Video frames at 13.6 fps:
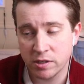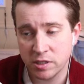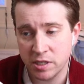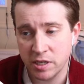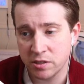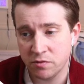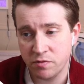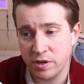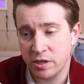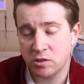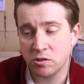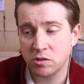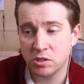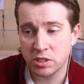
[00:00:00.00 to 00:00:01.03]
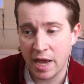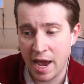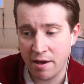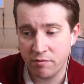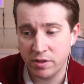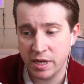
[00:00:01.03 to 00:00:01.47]
CSV so you just
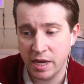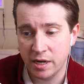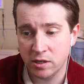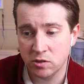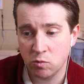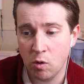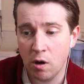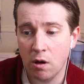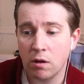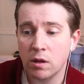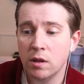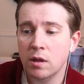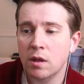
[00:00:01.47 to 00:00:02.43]
have the data as well.